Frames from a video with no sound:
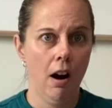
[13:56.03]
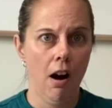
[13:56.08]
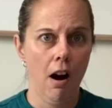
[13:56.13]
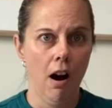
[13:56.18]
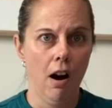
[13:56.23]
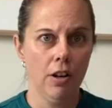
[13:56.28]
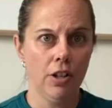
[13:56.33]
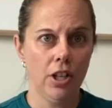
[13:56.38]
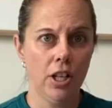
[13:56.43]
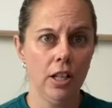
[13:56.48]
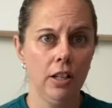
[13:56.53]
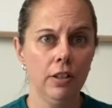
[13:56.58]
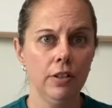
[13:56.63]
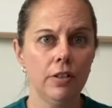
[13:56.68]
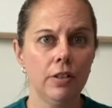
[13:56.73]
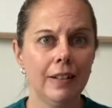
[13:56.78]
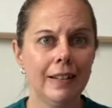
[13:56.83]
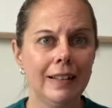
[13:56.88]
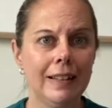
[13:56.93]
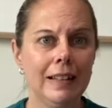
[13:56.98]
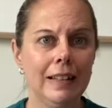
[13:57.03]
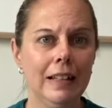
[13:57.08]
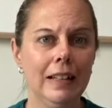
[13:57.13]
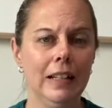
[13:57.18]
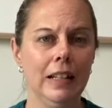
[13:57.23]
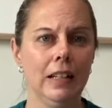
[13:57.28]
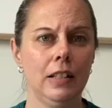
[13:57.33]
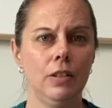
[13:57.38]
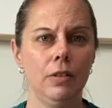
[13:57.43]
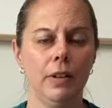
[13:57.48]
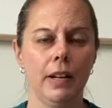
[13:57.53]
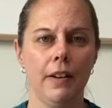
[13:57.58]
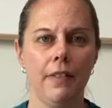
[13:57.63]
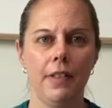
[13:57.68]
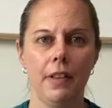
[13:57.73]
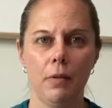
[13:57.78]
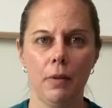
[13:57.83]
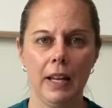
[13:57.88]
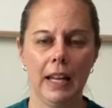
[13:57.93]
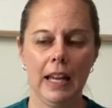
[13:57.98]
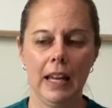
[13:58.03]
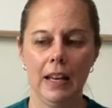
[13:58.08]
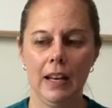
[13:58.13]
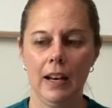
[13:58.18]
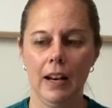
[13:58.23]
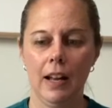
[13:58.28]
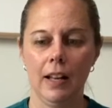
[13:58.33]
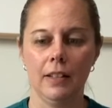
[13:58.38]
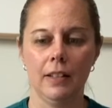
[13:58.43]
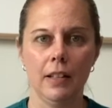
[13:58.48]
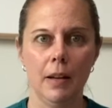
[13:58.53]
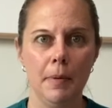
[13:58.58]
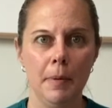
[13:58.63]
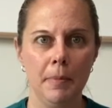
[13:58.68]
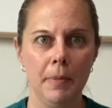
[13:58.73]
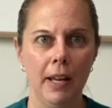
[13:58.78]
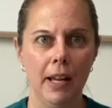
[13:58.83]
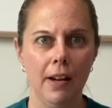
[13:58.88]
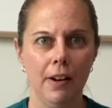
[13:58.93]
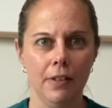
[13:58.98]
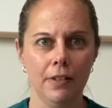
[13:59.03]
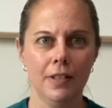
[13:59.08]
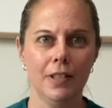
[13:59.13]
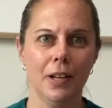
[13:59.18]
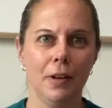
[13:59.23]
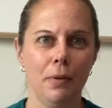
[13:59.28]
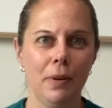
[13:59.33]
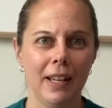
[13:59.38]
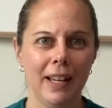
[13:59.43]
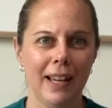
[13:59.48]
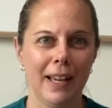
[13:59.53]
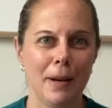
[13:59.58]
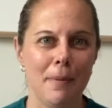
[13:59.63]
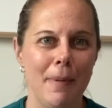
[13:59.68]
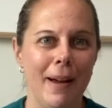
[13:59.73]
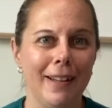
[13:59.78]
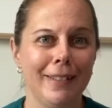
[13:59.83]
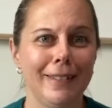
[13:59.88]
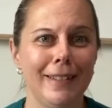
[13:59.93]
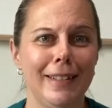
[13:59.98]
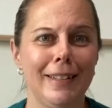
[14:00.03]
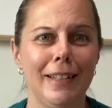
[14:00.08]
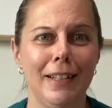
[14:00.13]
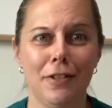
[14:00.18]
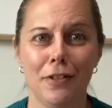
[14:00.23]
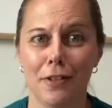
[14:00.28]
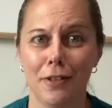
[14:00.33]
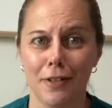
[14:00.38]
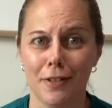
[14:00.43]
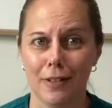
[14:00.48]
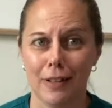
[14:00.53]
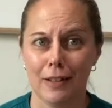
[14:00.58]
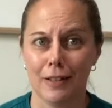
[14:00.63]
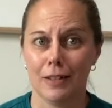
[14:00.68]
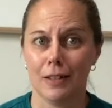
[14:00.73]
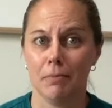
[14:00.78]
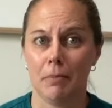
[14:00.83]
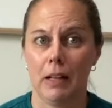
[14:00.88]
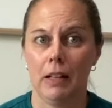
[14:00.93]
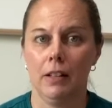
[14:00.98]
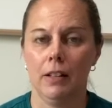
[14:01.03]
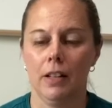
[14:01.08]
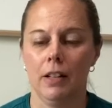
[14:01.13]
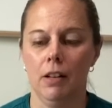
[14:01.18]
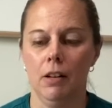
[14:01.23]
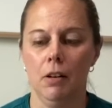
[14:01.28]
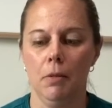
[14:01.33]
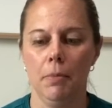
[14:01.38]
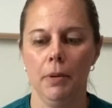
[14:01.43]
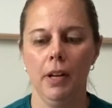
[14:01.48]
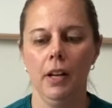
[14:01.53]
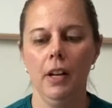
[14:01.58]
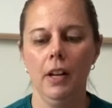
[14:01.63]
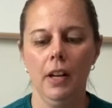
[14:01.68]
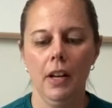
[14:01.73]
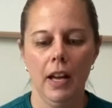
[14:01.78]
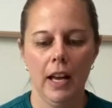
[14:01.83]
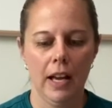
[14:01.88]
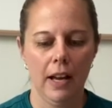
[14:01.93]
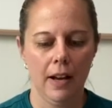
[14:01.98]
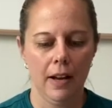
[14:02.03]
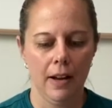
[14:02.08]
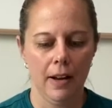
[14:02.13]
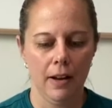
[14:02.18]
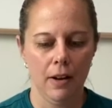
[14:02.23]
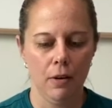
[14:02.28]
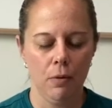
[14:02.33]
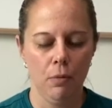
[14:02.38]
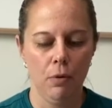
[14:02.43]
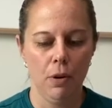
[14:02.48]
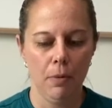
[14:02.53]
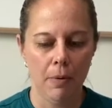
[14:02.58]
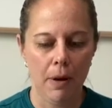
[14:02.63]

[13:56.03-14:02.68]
our children, doing everything we can to not dumb them down so we can get them back to the teachers. That's my only hope. We'll